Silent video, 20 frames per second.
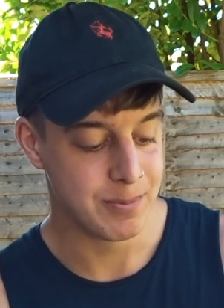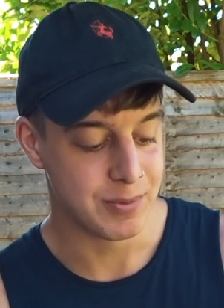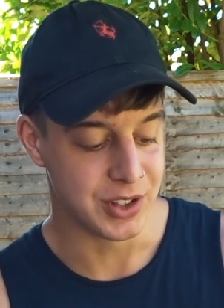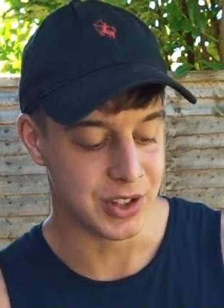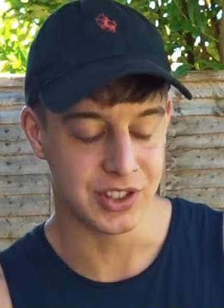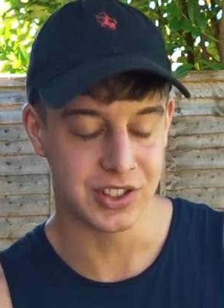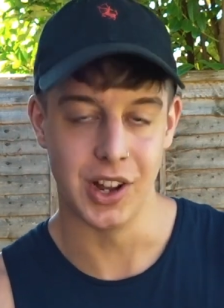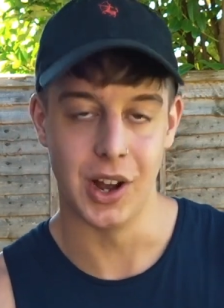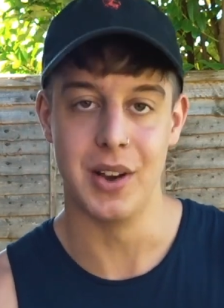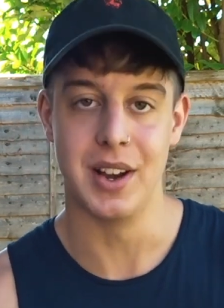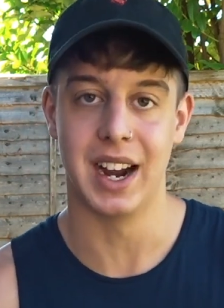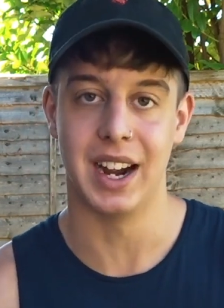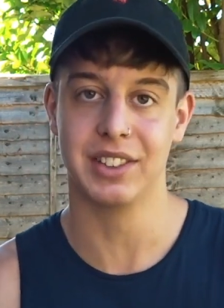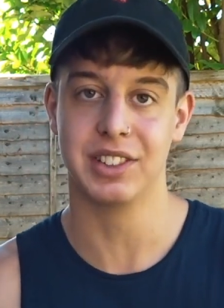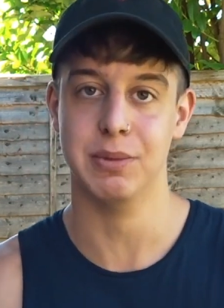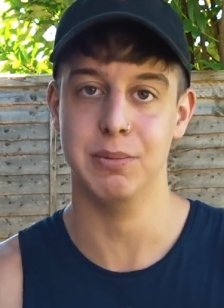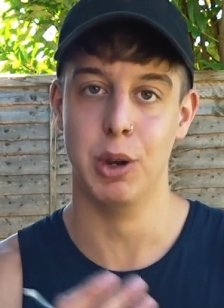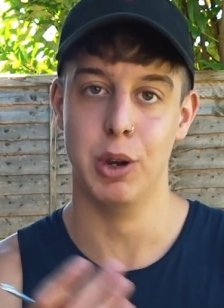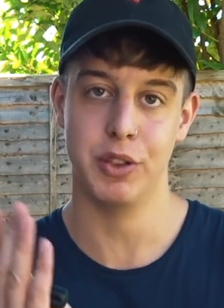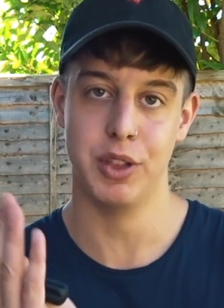you slowly have
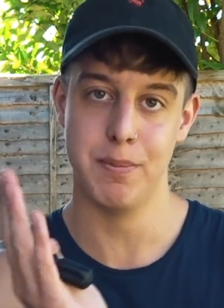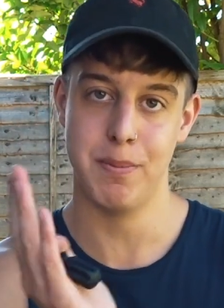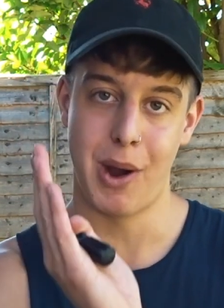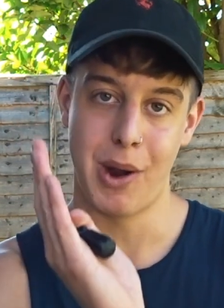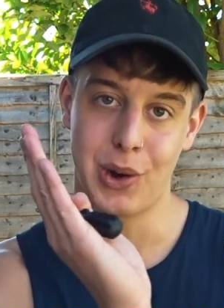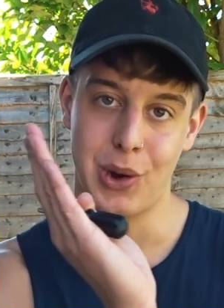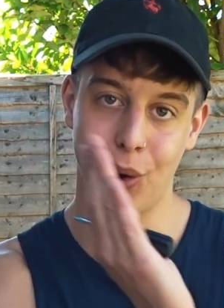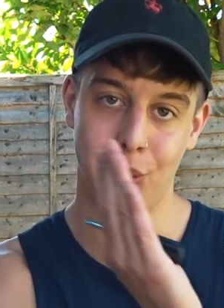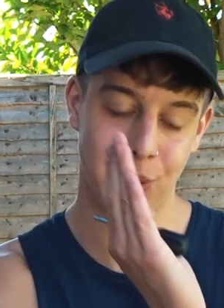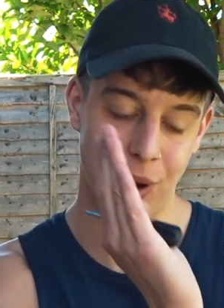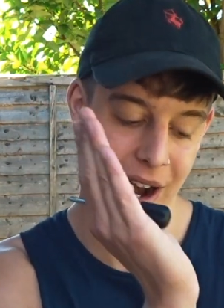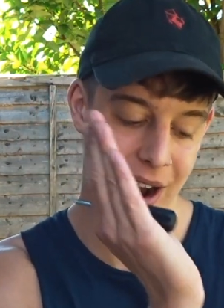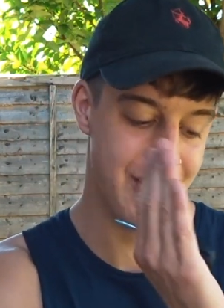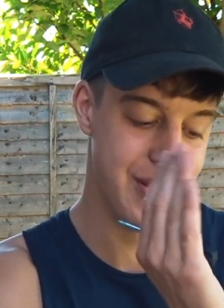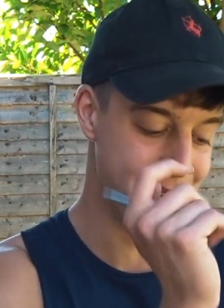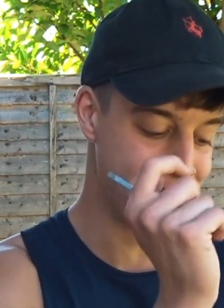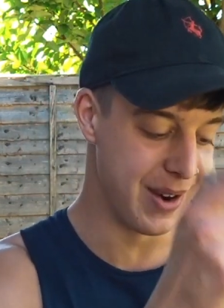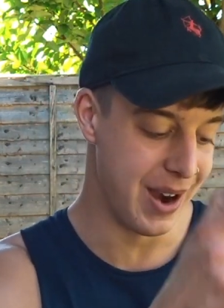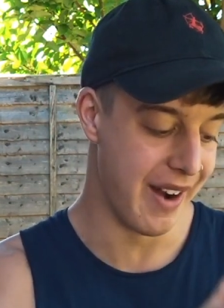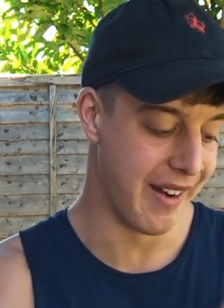to move the buckle
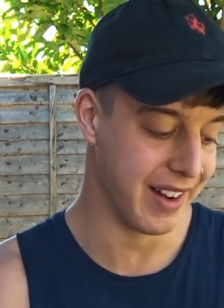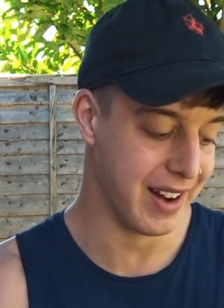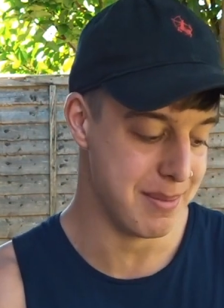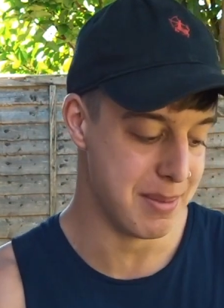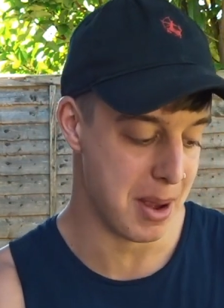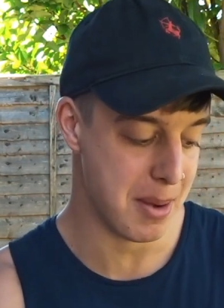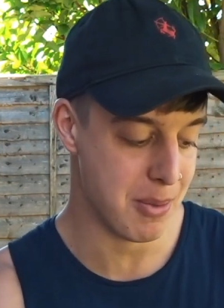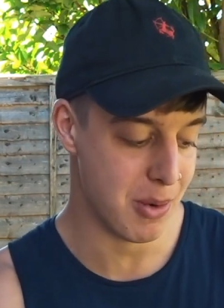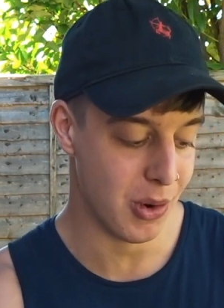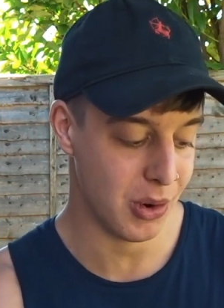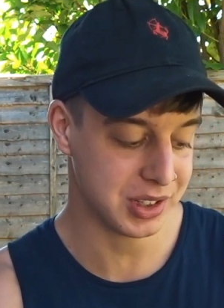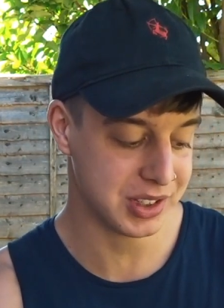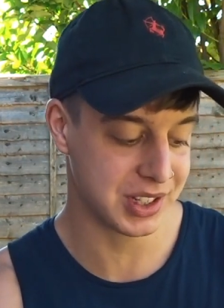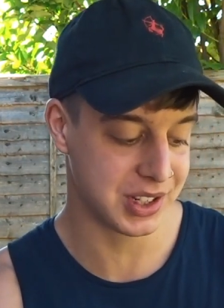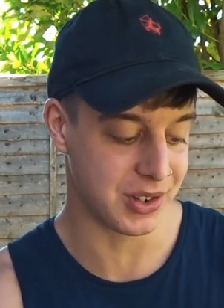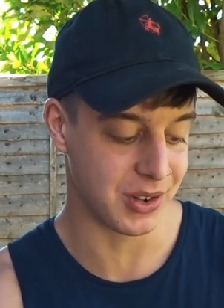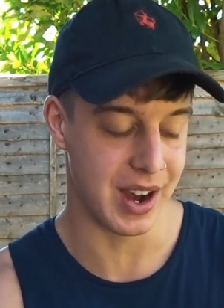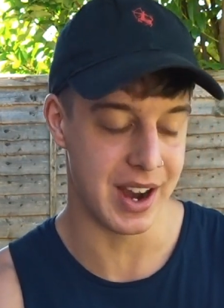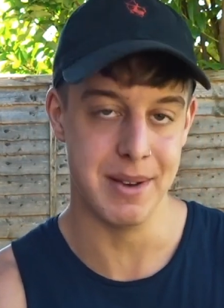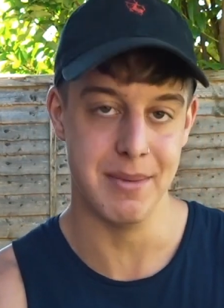round and round a little bit more to
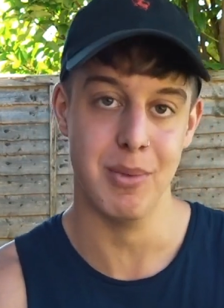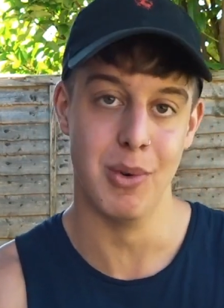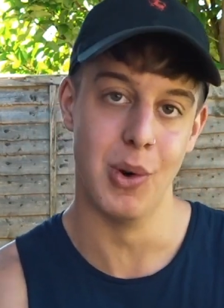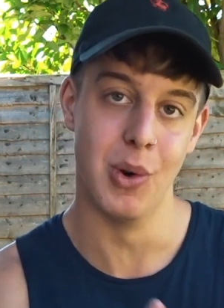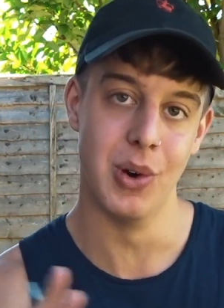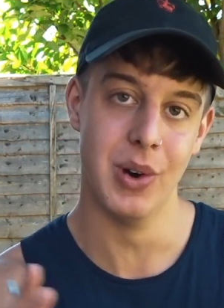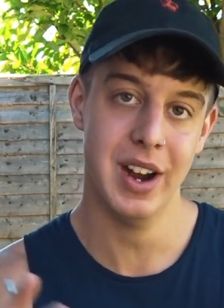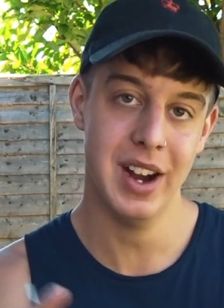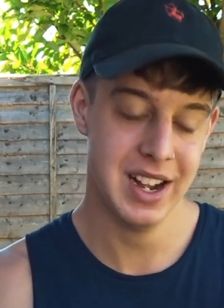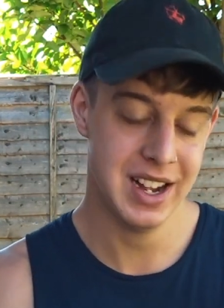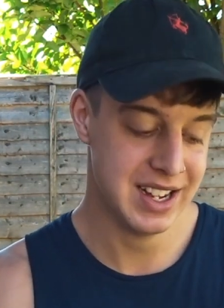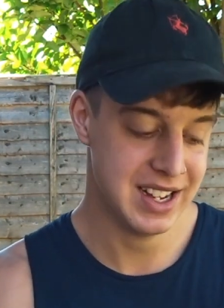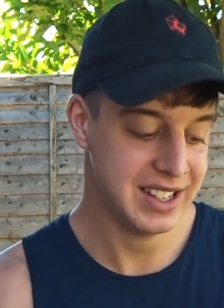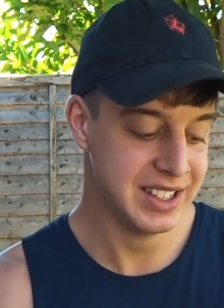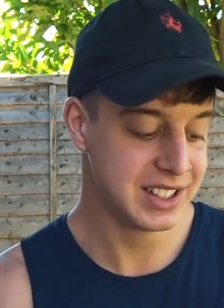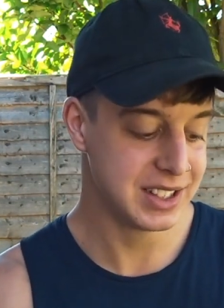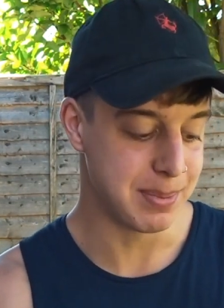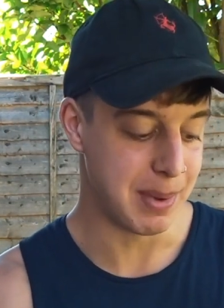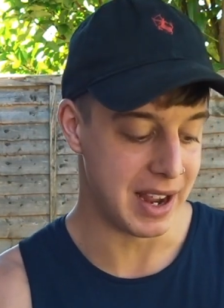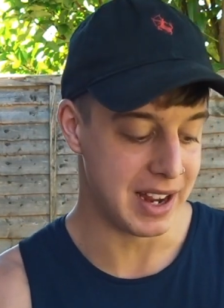create more
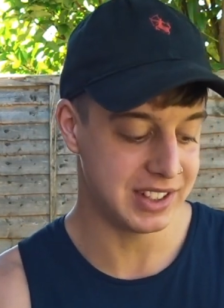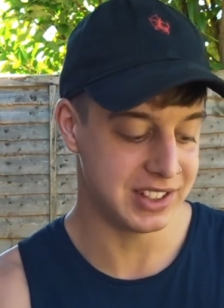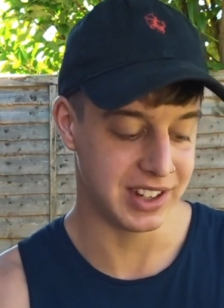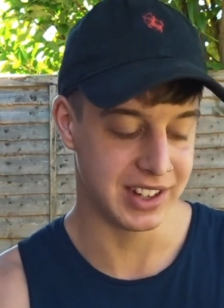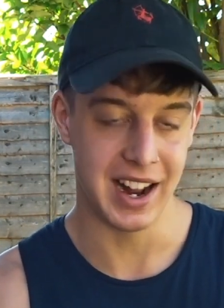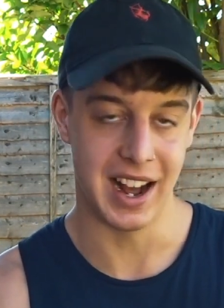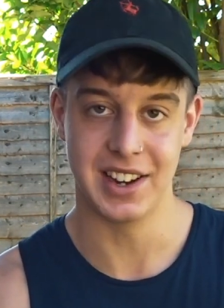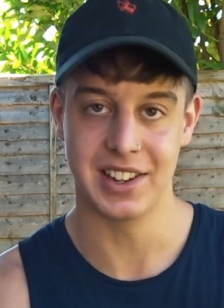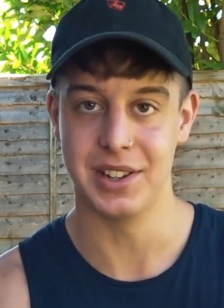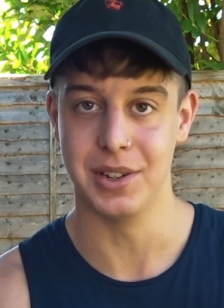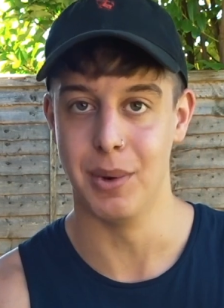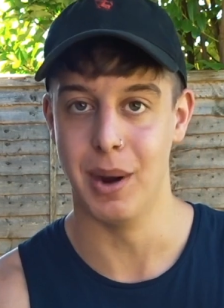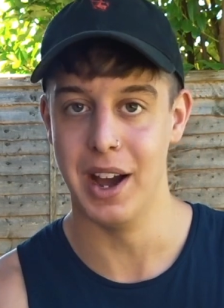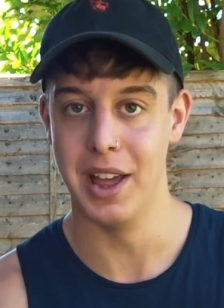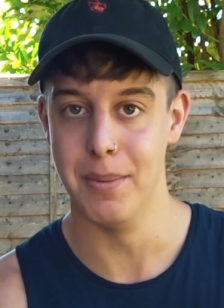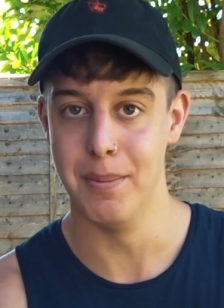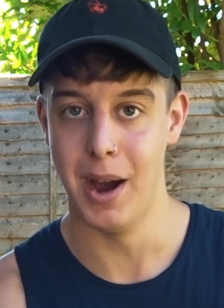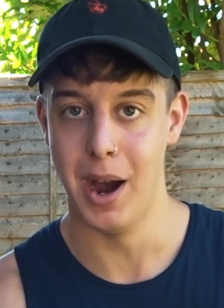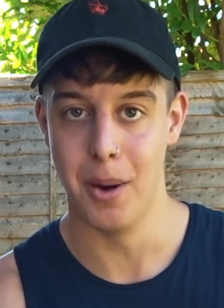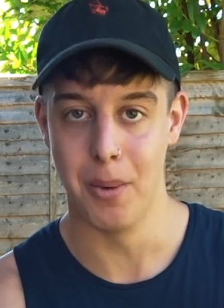space so you can actually wear
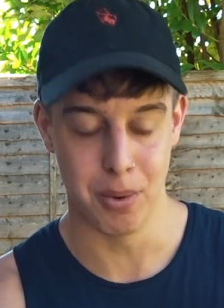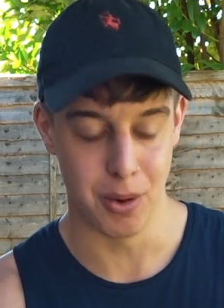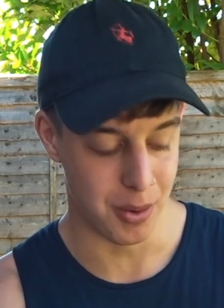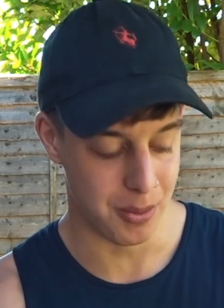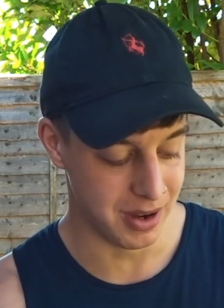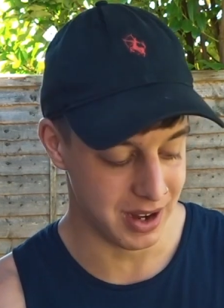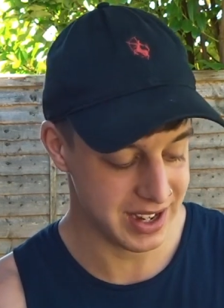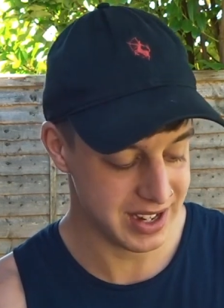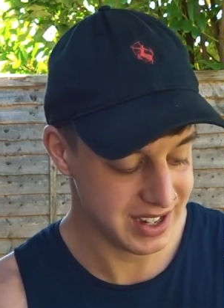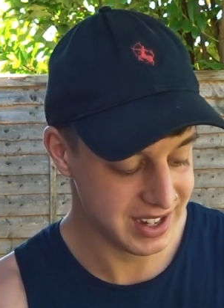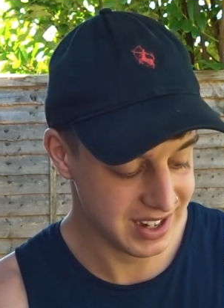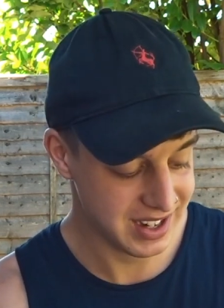the belt properly.